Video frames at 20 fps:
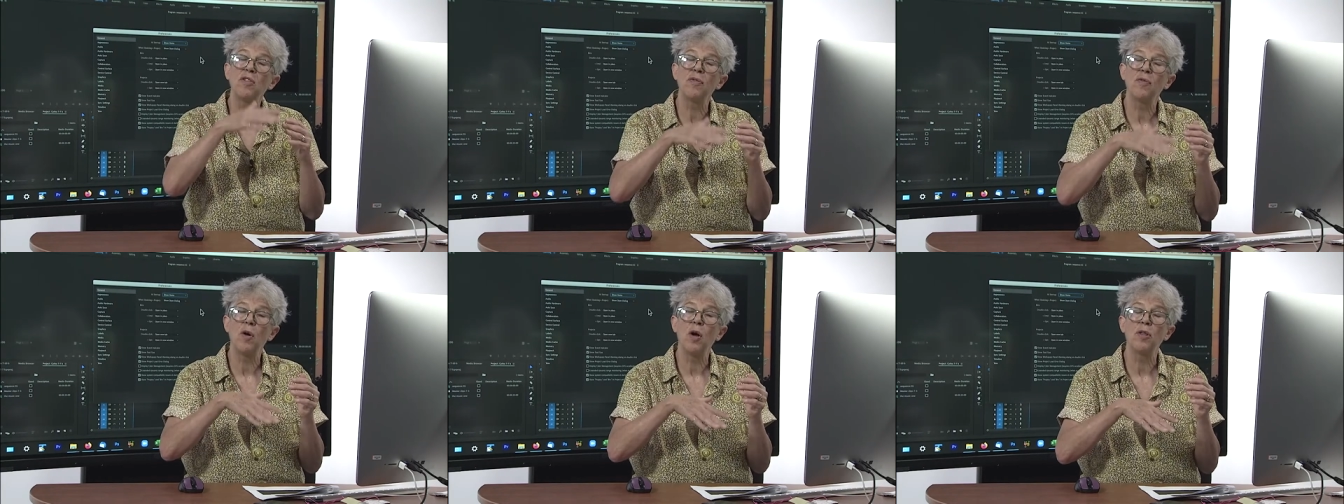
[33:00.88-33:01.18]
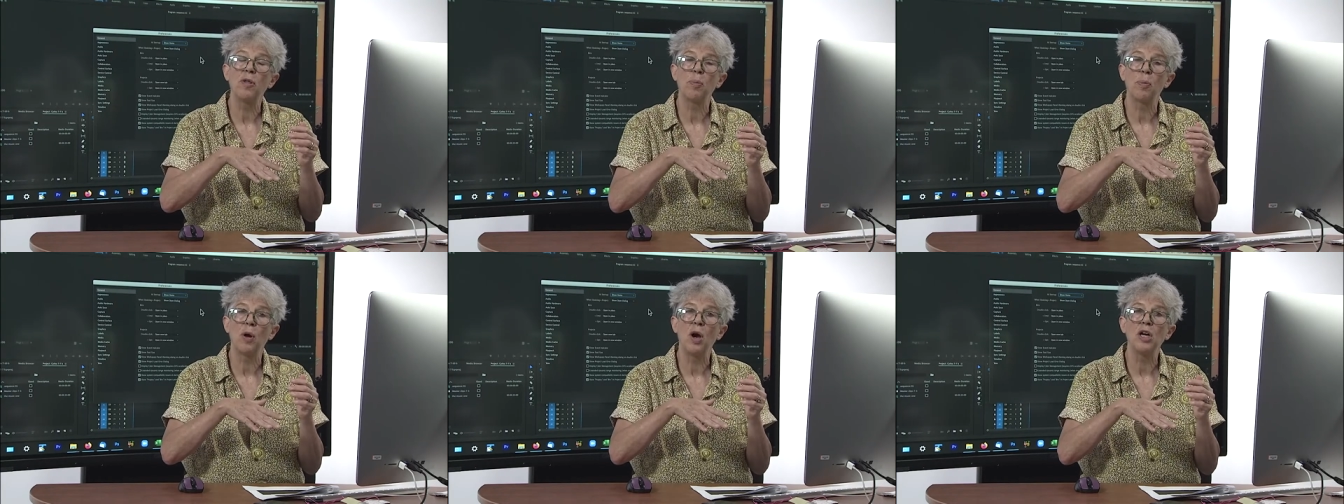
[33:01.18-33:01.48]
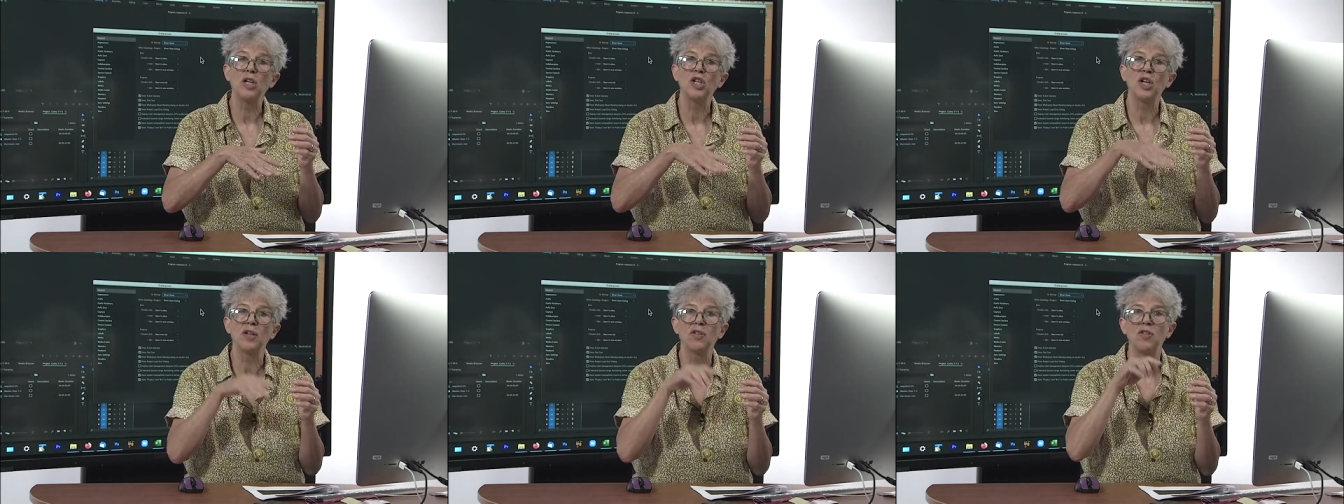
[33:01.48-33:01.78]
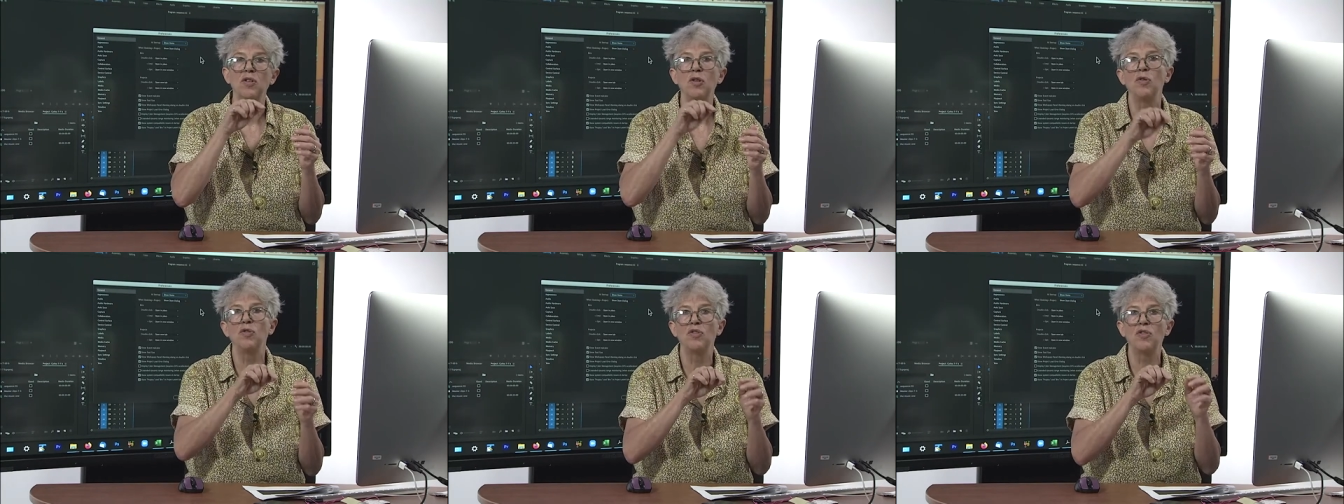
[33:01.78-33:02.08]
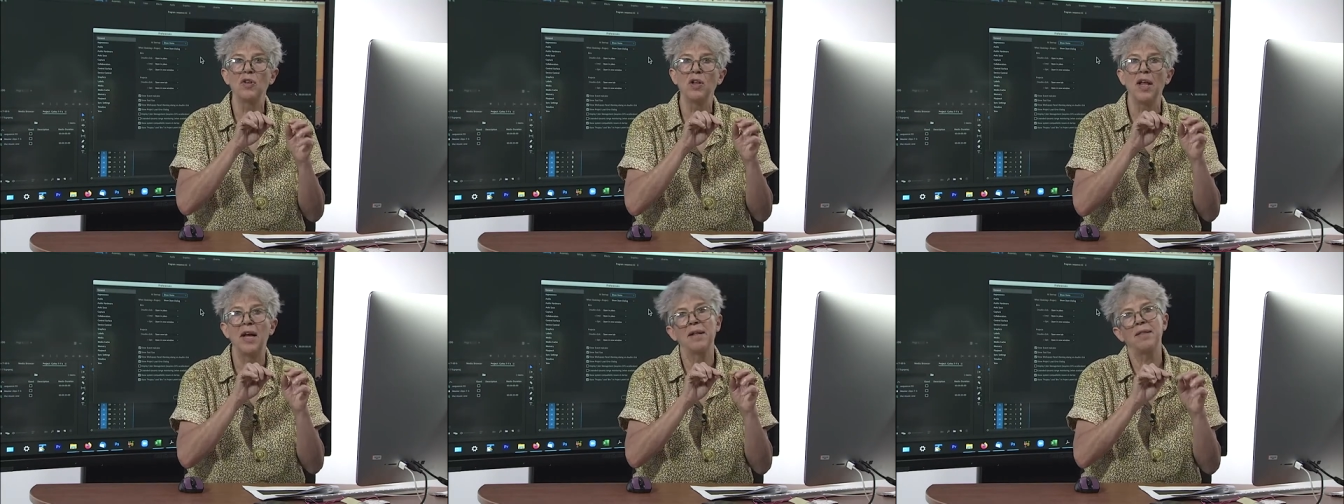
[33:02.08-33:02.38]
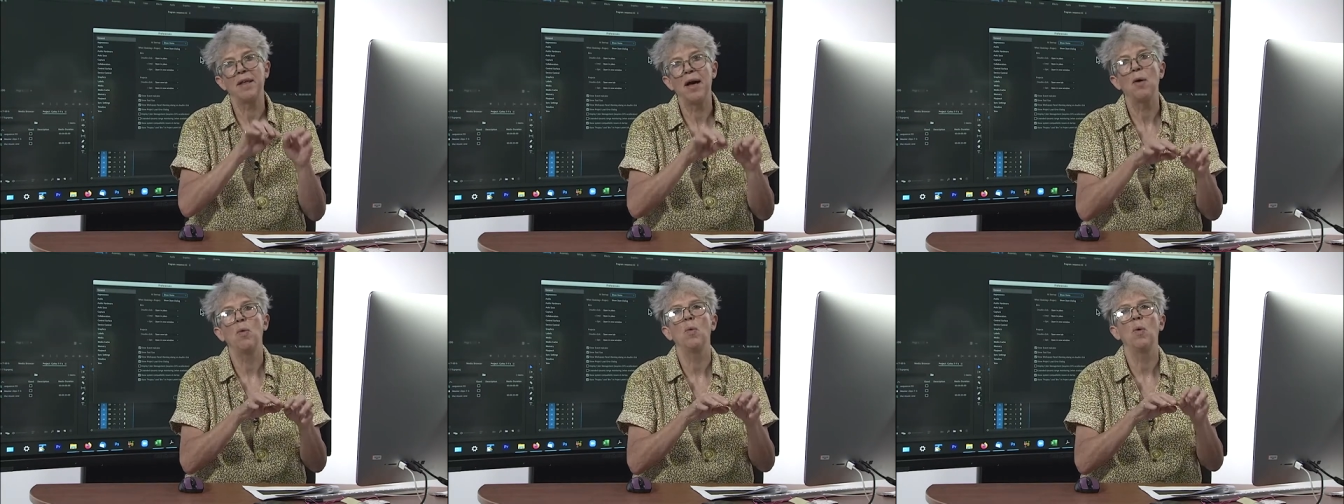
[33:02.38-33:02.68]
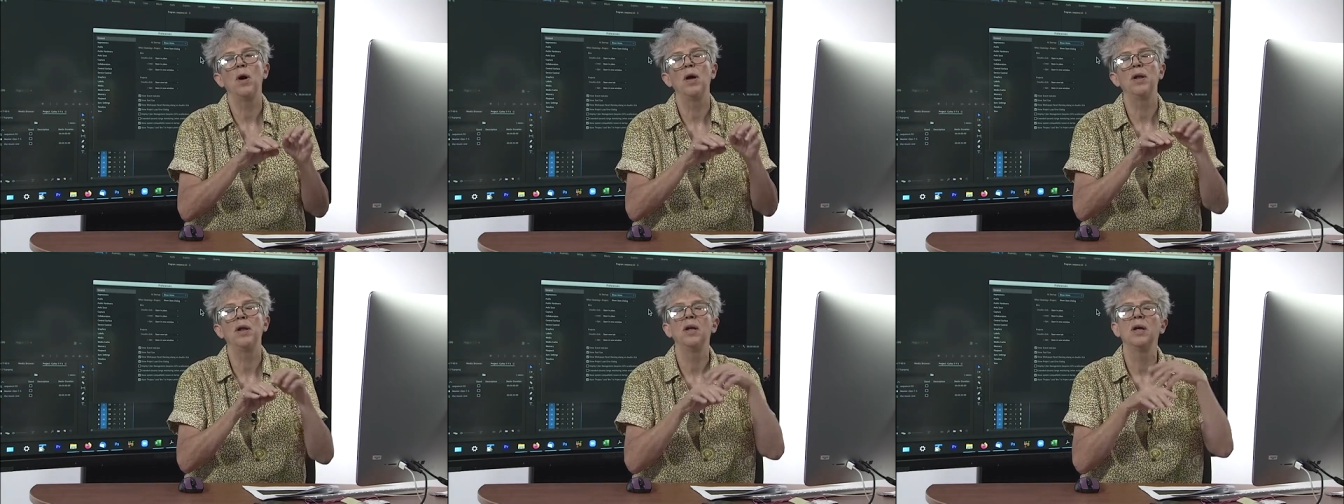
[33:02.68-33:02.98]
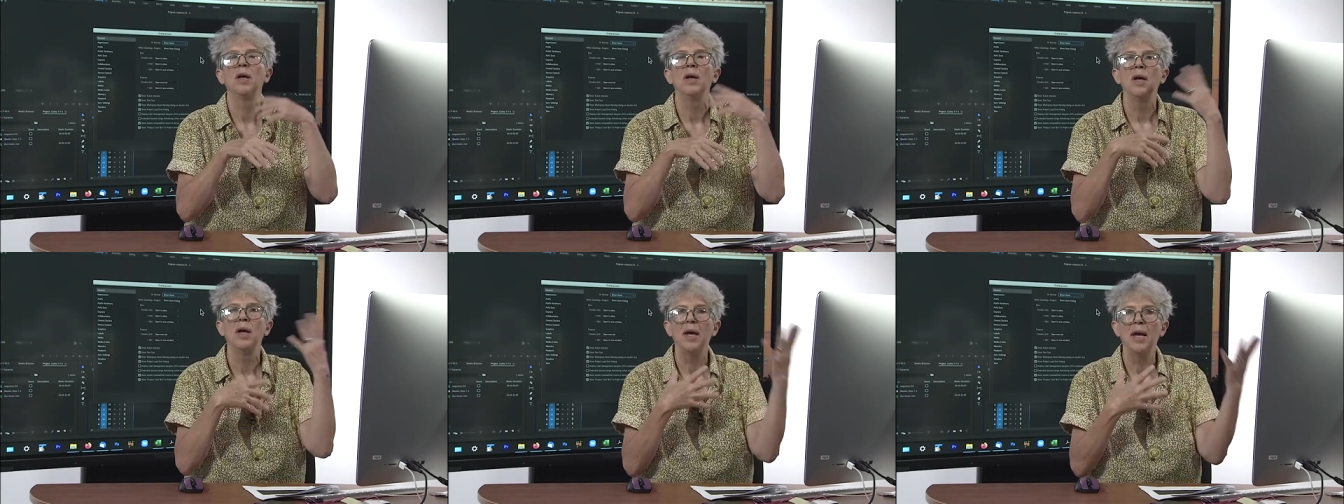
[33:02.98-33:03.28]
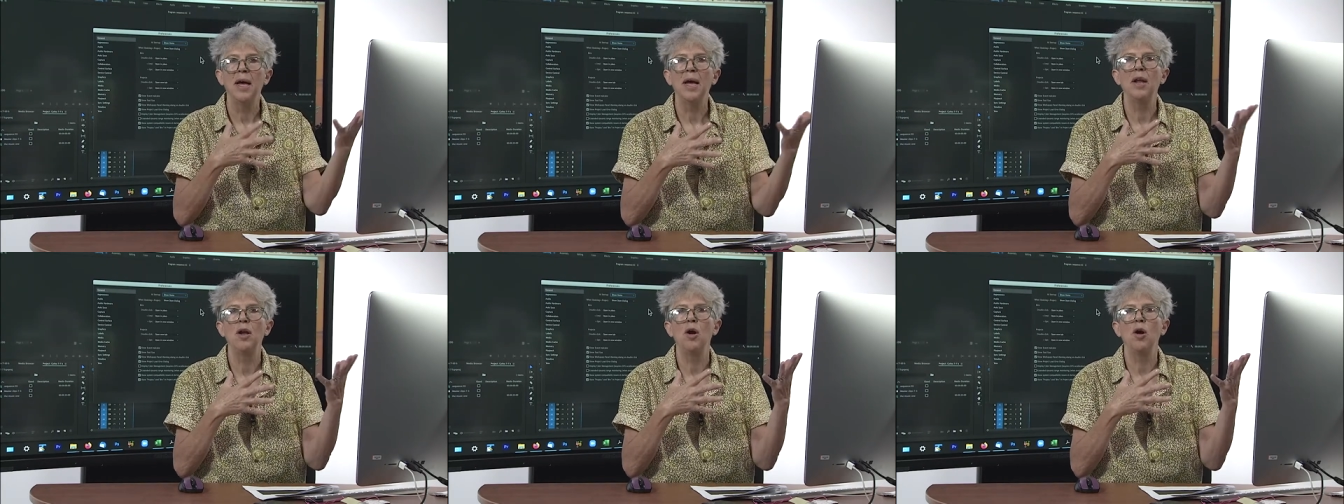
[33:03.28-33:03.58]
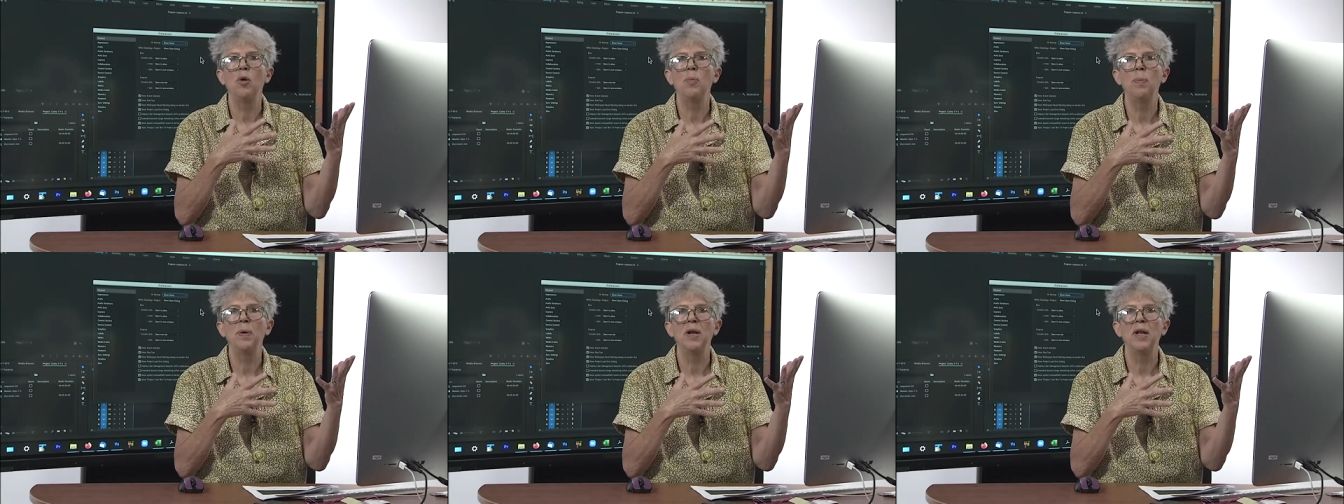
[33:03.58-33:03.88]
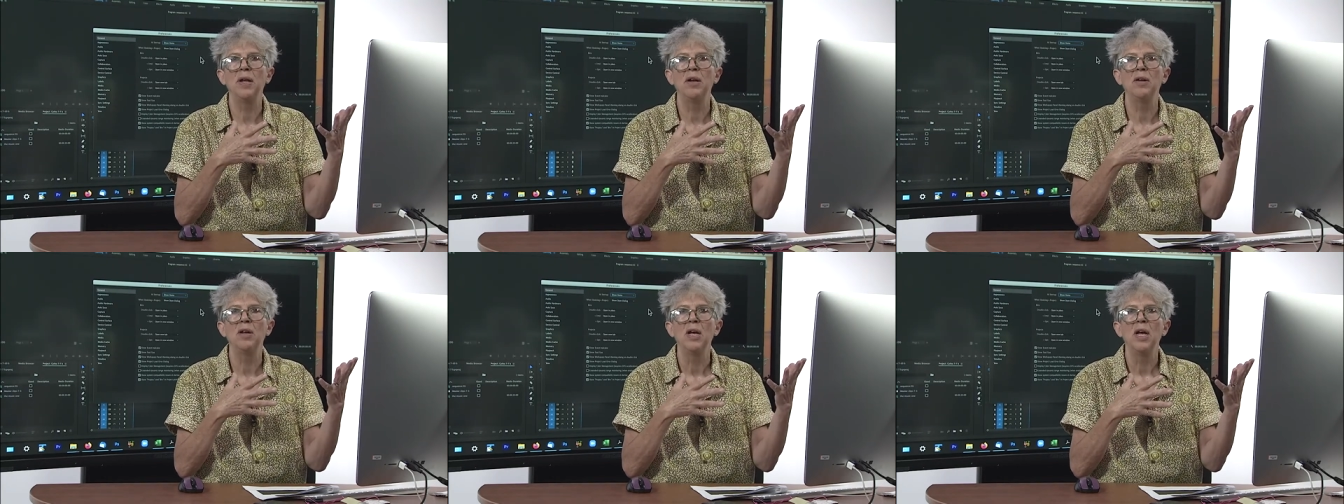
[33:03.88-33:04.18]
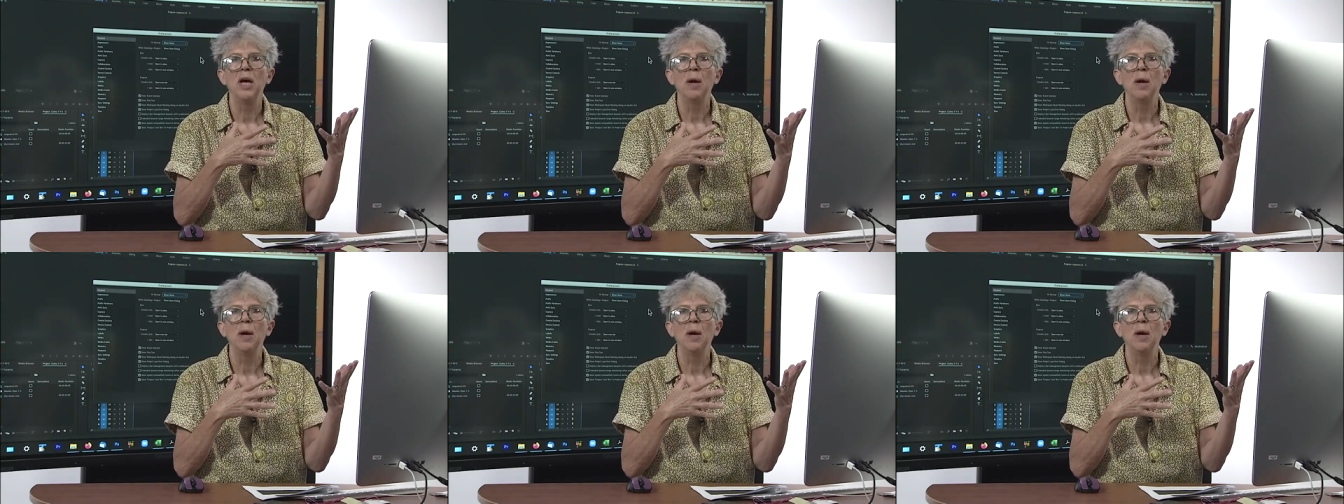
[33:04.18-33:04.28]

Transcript: of all the projects and you select that one and open it.